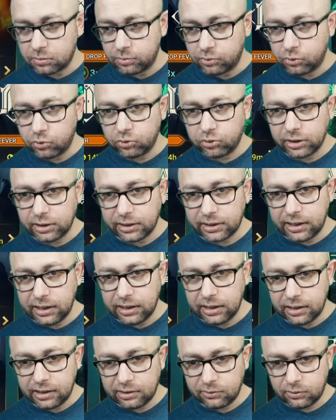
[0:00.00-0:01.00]
brutal
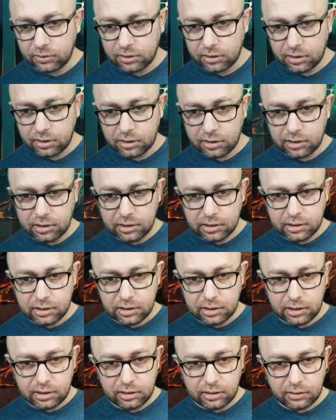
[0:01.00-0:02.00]
key now
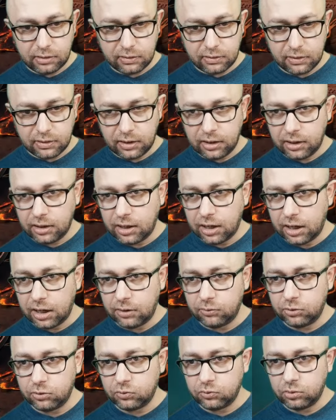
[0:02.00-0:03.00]
and see
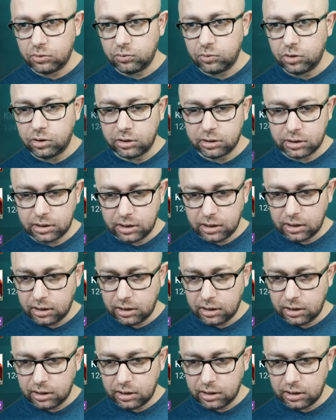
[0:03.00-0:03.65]
how it will work.